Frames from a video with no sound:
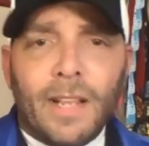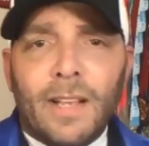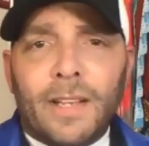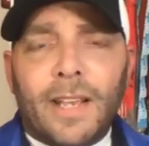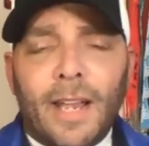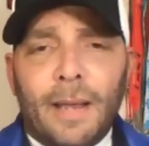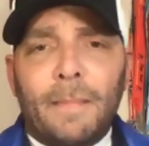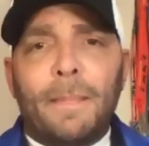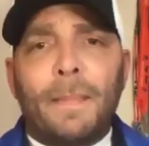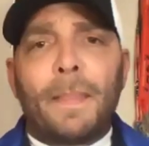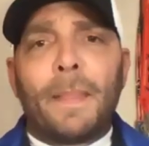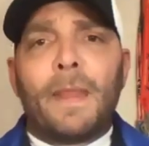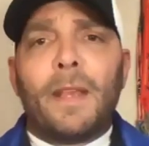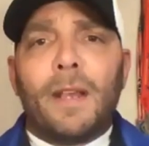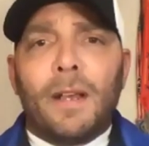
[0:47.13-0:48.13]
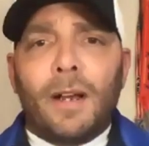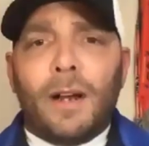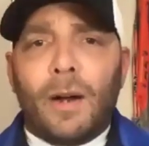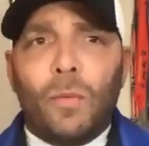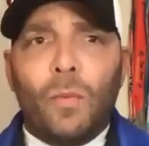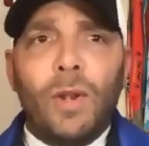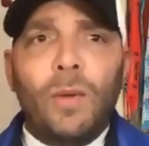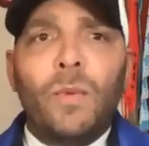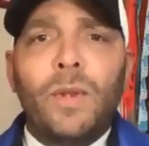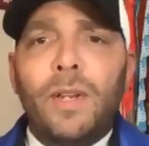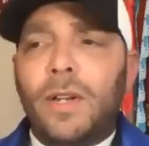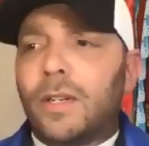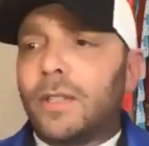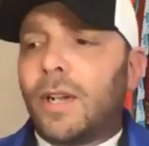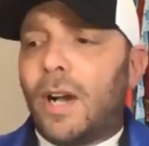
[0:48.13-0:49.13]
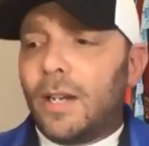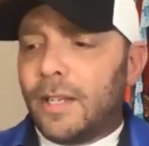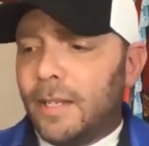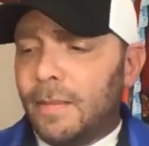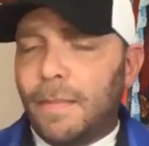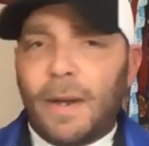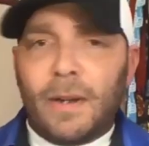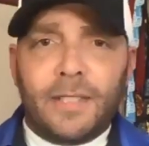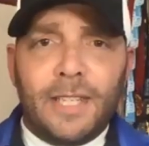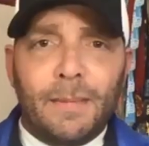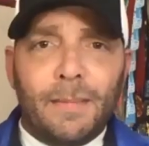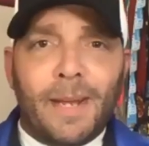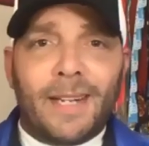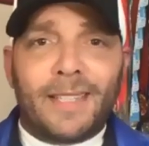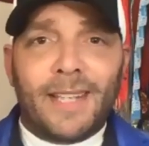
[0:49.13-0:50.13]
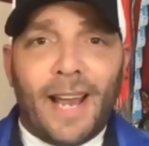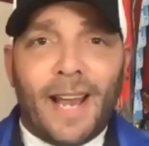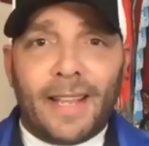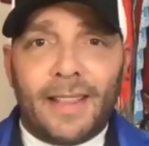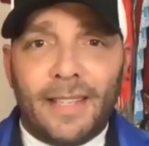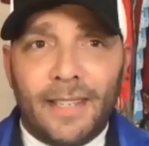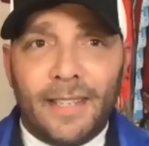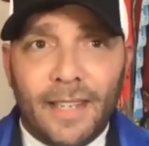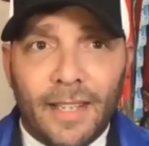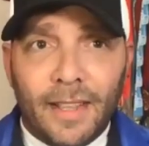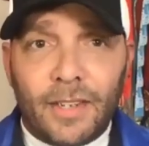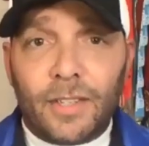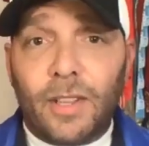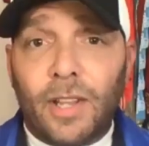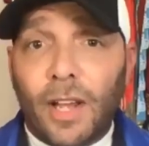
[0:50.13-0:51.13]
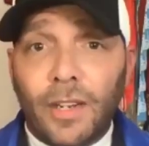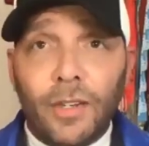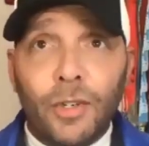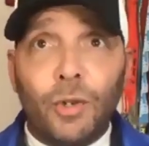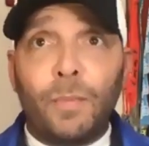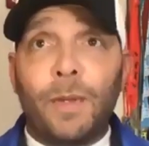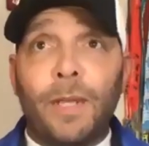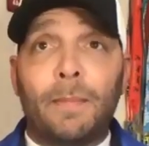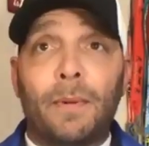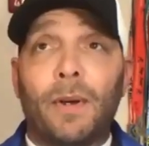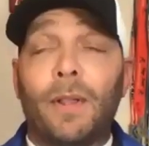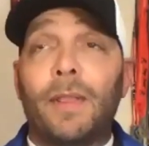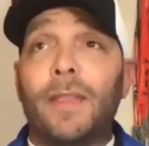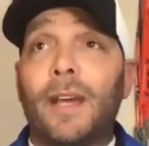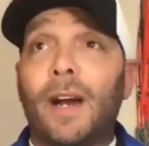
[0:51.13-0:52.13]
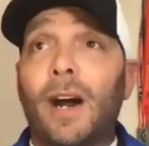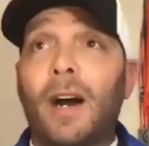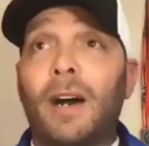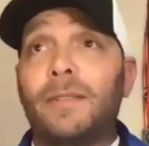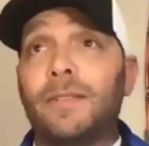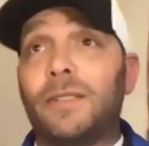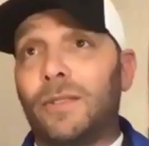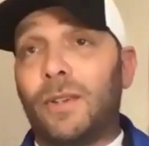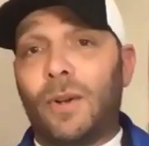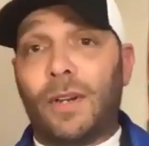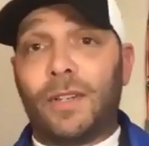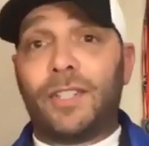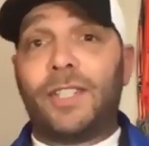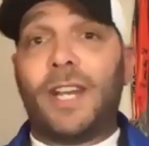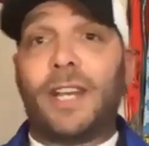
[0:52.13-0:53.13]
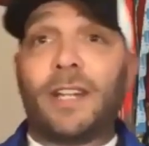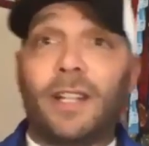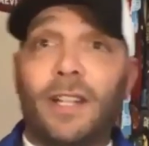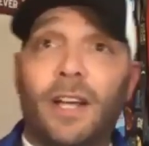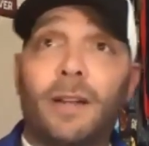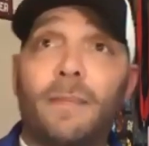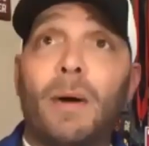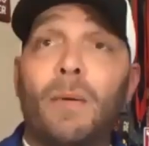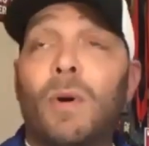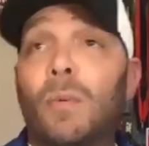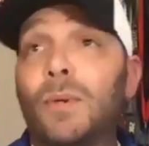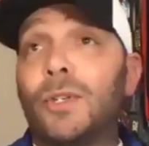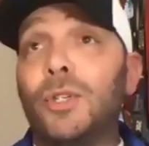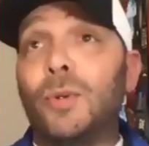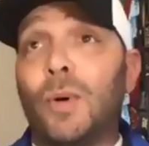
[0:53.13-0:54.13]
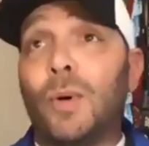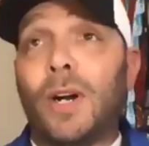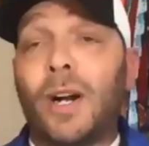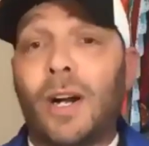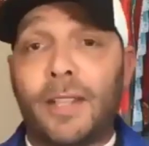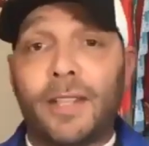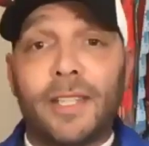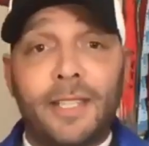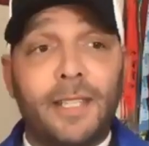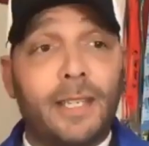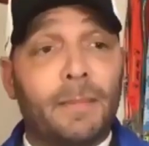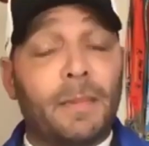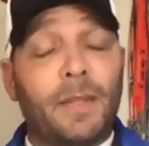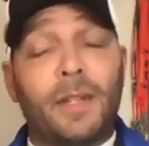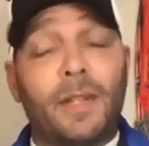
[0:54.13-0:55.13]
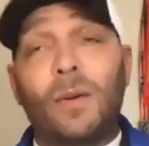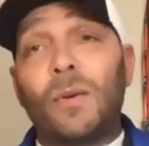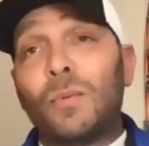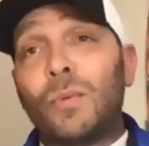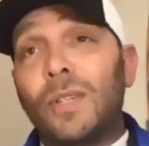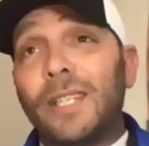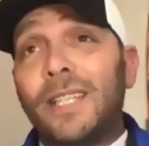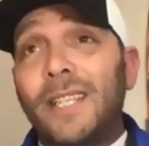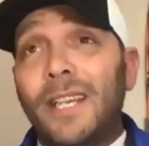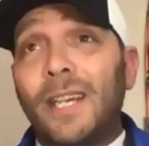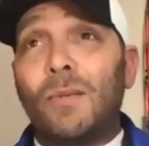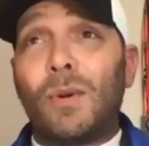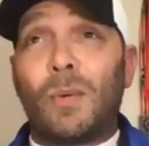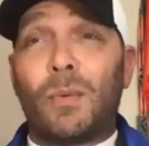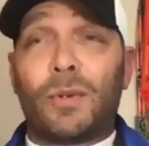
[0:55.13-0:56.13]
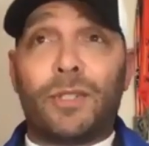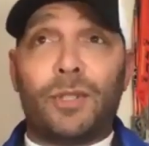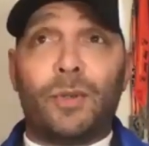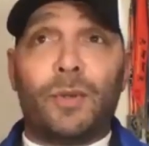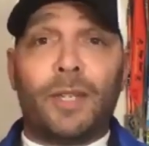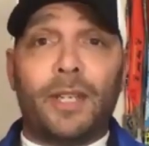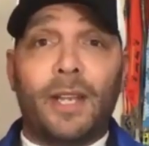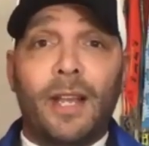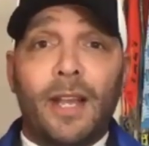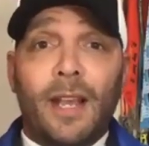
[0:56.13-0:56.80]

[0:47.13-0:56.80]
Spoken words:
Okay. When we are talking about Team Addict to Athlete, there's a lot of new people that also don't understand a lot about what we do on the team, and they don't really get what we're doing